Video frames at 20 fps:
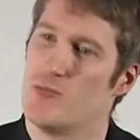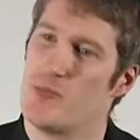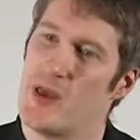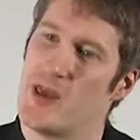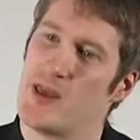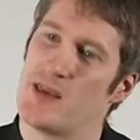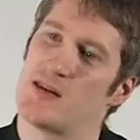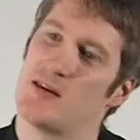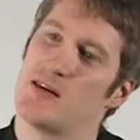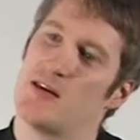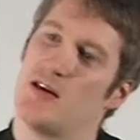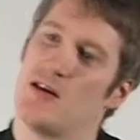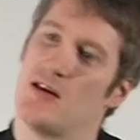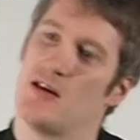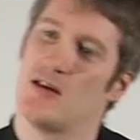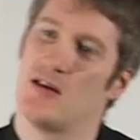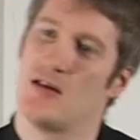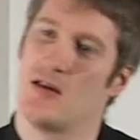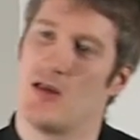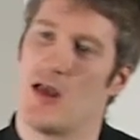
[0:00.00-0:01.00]
Bing
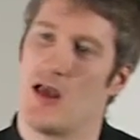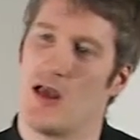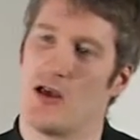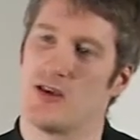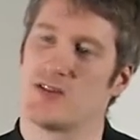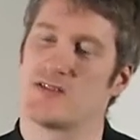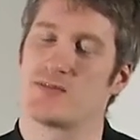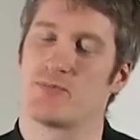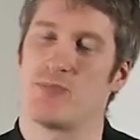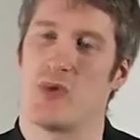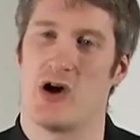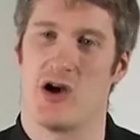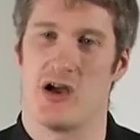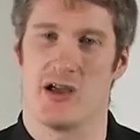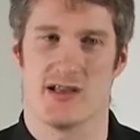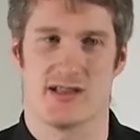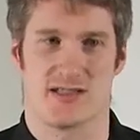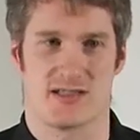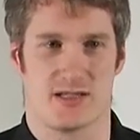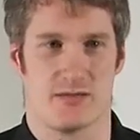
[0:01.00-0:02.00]

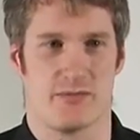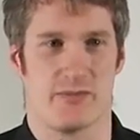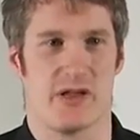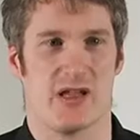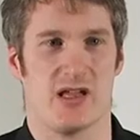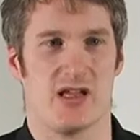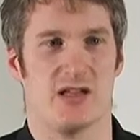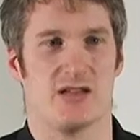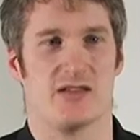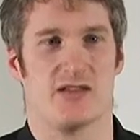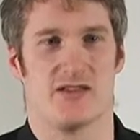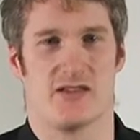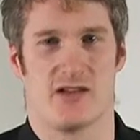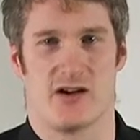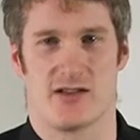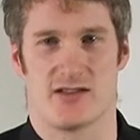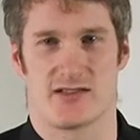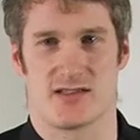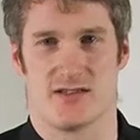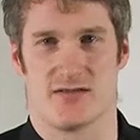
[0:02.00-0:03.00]
aspires to be the
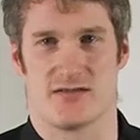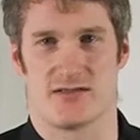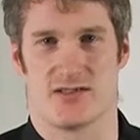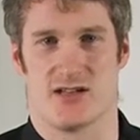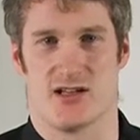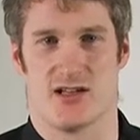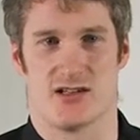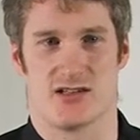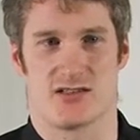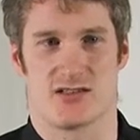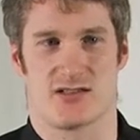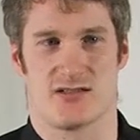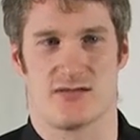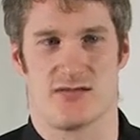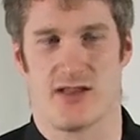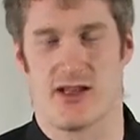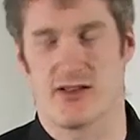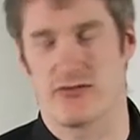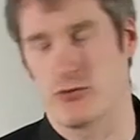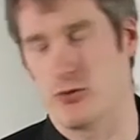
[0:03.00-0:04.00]
Dyson of search.
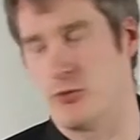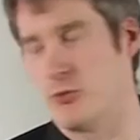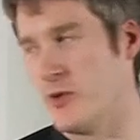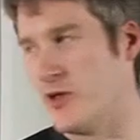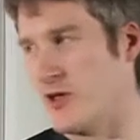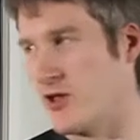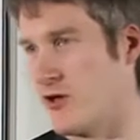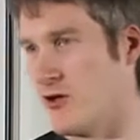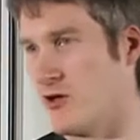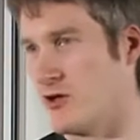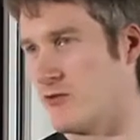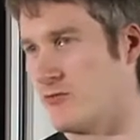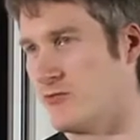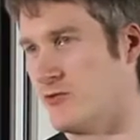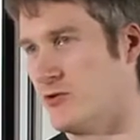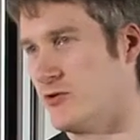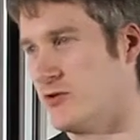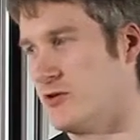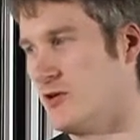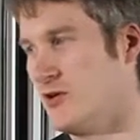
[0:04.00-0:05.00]
That's what we're going
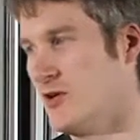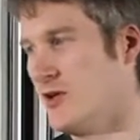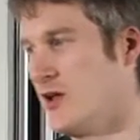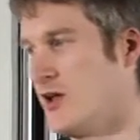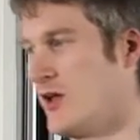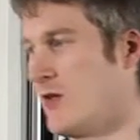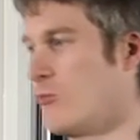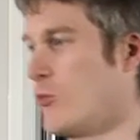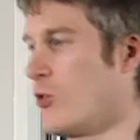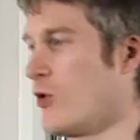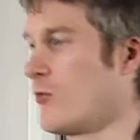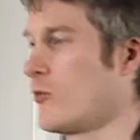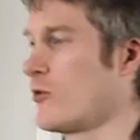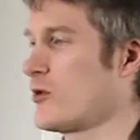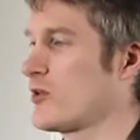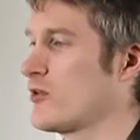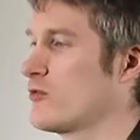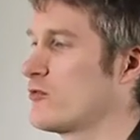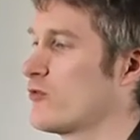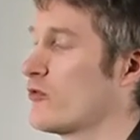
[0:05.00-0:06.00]
for. And what I
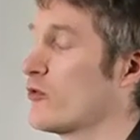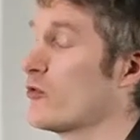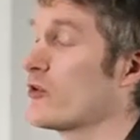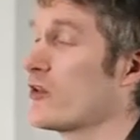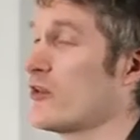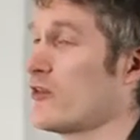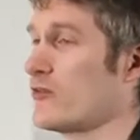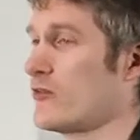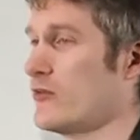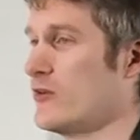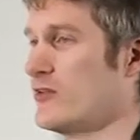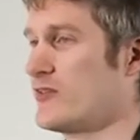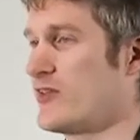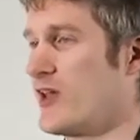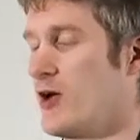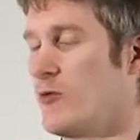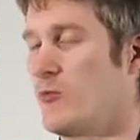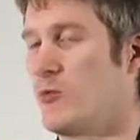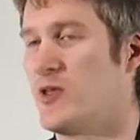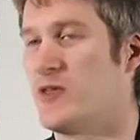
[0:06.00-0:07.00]
want to talk you through is
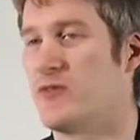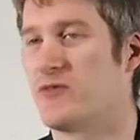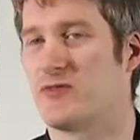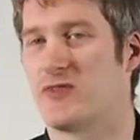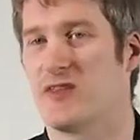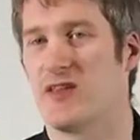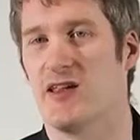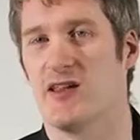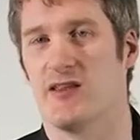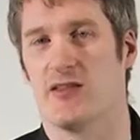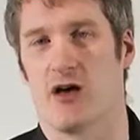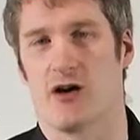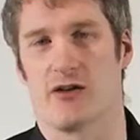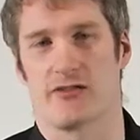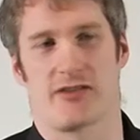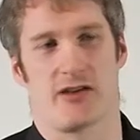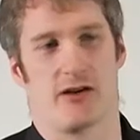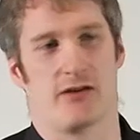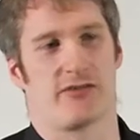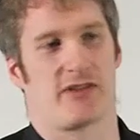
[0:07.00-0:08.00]
how we see
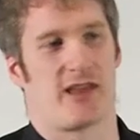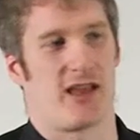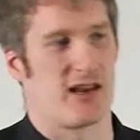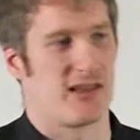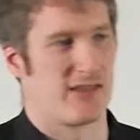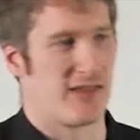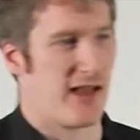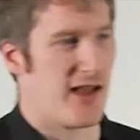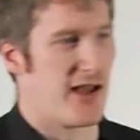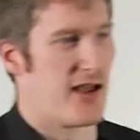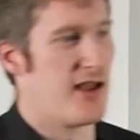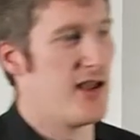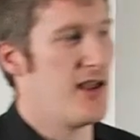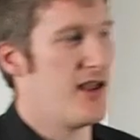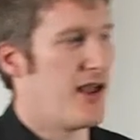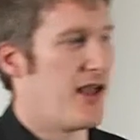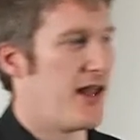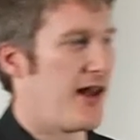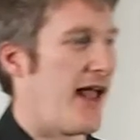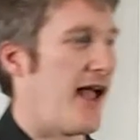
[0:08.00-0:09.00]
ourselves getting there
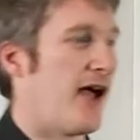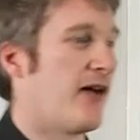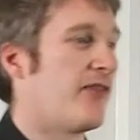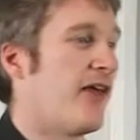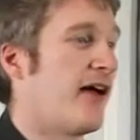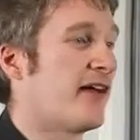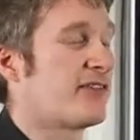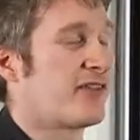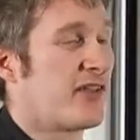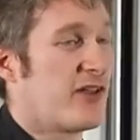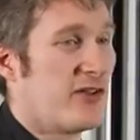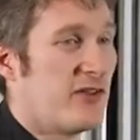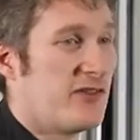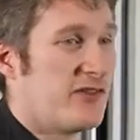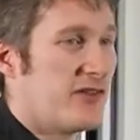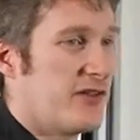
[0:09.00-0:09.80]
and how that's going